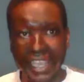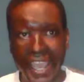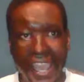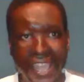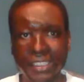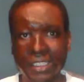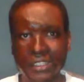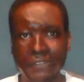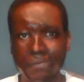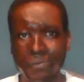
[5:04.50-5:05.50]

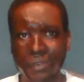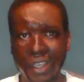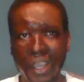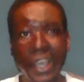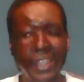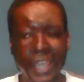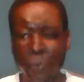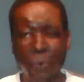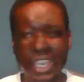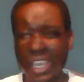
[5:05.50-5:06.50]
years, then
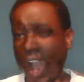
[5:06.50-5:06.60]
we